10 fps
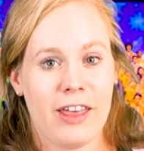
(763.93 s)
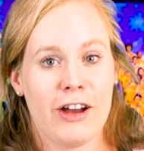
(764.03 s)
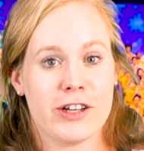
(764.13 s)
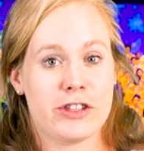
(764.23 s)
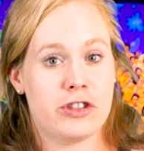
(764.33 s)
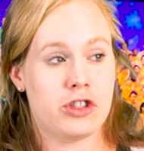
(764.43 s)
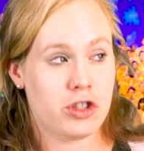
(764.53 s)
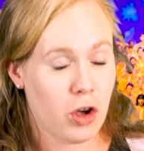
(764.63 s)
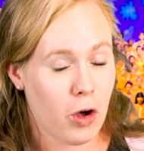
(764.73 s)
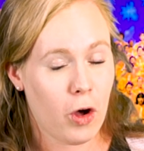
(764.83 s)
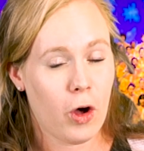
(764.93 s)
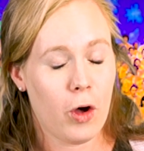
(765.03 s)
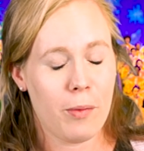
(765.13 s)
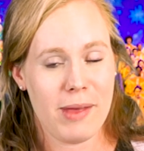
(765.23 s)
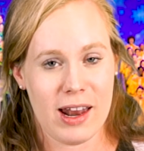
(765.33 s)
There are
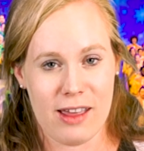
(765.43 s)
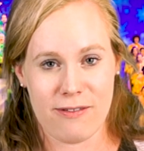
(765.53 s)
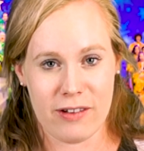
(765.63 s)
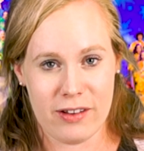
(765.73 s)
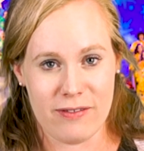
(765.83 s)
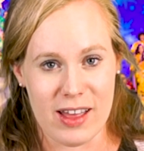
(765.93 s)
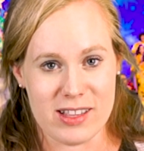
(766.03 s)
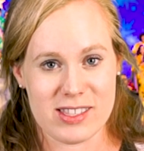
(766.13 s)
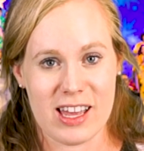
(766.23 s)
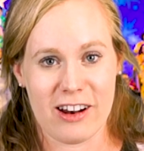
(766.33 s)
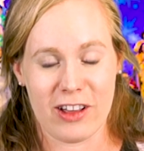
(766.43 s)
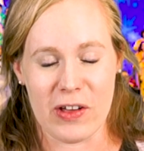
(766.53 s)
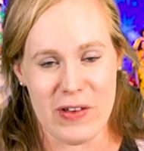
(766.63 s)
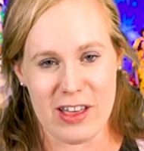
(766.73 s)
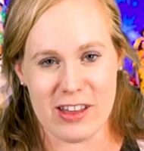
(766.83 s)
so many fun events that are
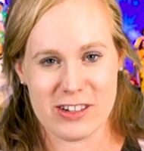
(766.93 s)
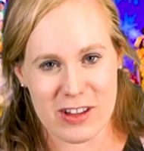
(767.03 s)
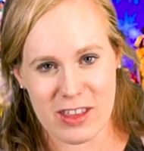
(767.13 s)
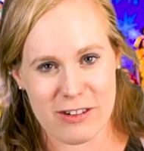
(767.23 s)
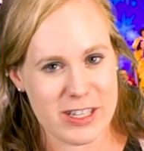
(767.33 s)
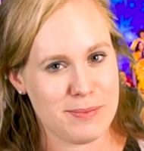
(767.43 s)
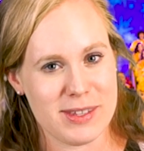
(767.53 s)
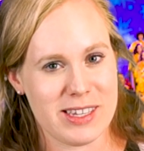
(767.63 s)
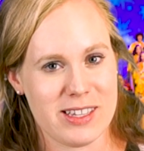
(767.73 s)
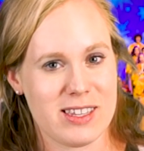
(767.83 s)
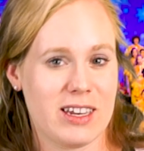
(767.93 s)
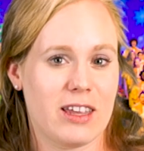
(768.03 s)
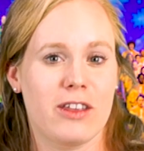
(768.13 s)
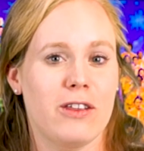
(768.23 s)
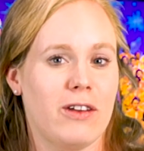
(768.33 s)
going on during the Christmas season,
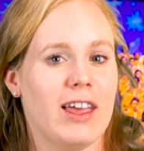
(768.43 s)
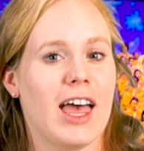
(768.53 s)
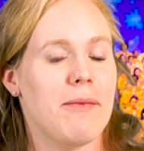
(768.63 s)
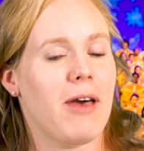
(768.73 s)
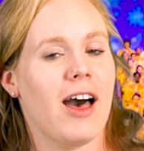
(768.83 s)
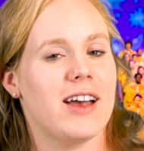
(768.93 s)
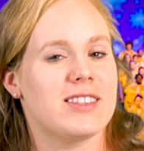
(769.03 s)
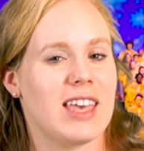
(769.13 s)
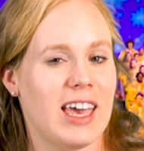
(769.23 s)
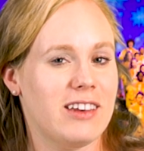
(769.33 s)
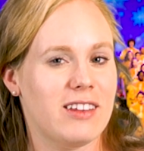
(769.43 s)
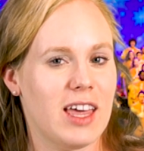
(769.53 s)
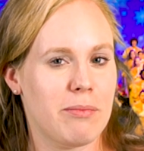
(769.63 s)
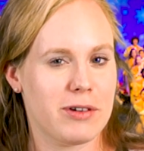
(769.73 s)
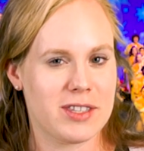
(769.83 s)
including Epcot's
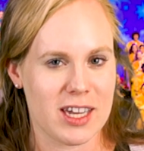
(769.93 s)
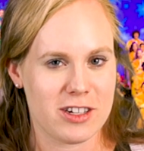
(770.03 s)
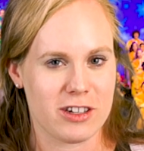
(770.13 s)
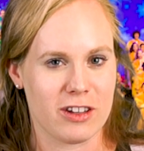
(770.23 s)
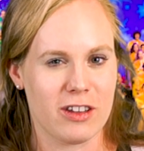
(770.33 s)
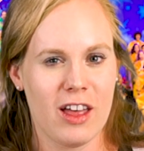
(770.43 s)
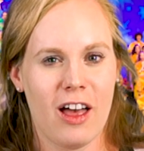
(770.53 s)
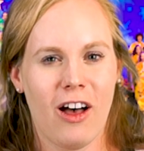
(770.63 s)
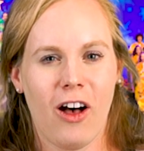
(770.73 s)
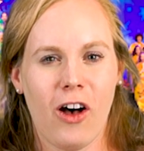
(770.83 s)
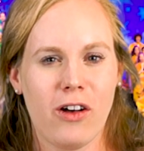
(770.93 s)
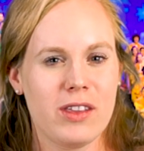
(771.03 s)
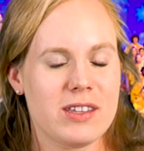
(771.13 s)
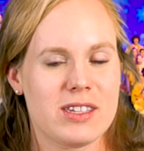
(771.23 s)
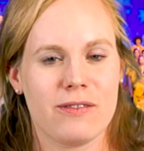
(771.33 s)
Candlelight Processional. All
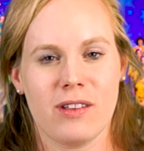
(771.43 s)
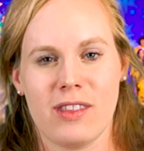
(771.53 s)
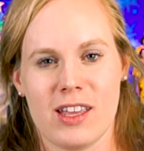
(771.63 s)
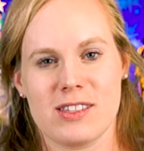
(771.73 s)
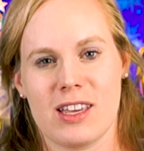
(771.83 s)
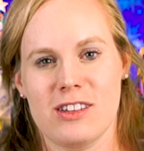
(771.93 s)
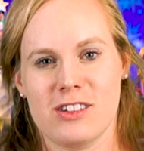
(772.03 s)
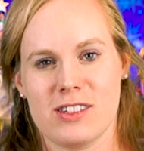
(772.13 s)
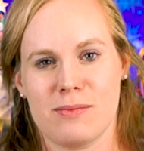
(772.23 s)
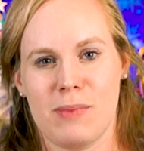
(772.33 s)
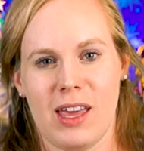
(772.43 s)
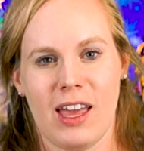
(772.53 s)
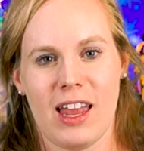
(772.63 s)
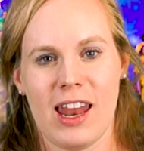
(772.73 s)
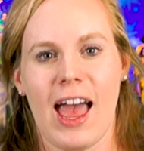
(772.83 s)
these different things can just
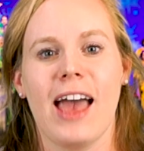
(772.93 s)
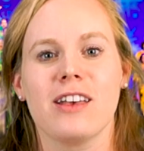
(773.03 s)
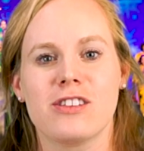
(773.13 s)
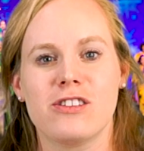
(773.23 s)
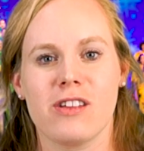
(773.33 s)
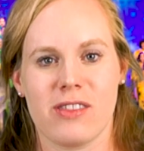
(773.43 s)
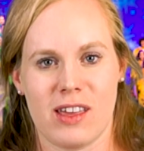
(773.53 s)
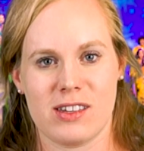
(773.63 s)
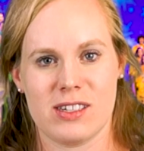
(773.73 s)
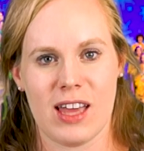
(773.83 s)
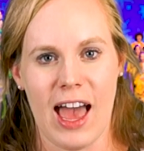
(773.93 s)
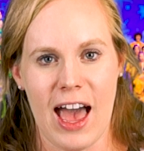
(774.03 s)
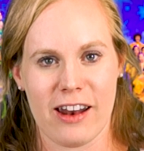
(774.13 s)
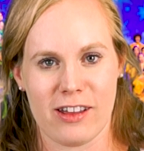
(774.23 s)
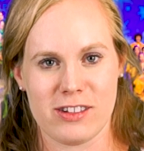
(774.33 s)
be an extra thing to
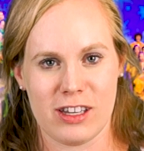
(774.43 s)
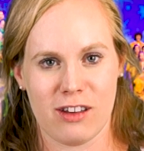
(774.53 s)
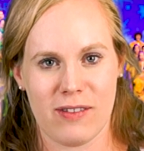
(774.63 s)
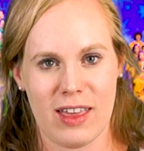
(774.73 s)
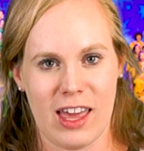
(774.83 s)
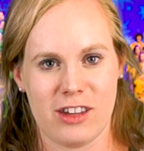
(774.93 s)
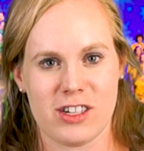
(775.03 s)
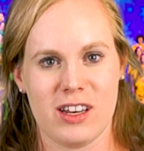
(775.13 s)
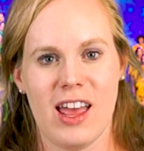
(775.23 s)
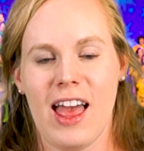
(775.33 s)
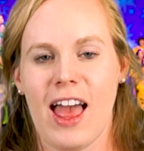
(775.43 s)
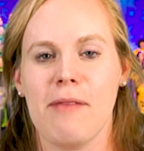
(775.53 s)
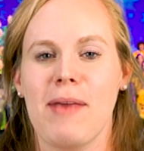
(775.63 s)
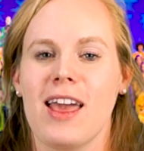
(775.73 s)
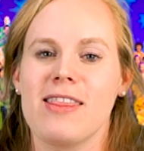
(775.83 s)
add on to your vacation
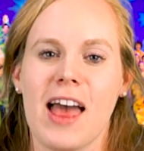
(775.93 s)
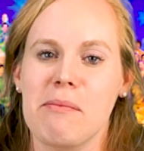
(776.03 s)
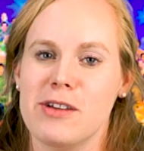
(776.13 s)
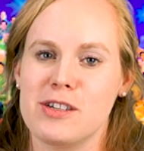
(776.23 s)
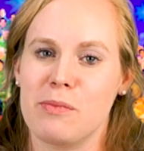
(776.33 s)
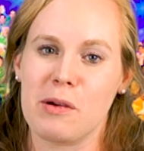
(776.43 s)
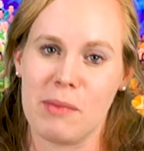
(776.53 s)
and make it that much more